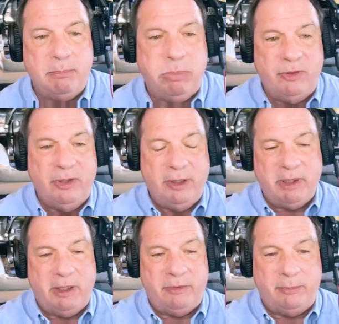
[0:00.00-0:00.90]
post done
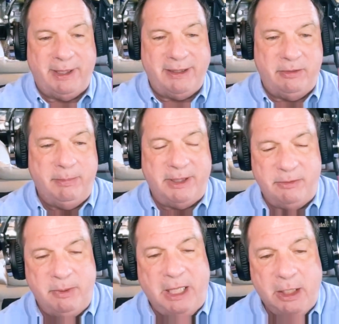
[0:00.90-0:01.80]
because my
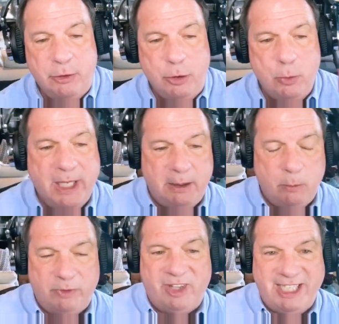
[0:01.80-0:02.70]
due date
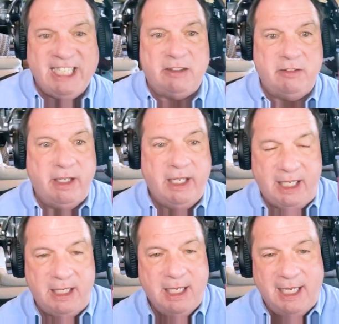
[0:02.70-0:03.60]
was the next day.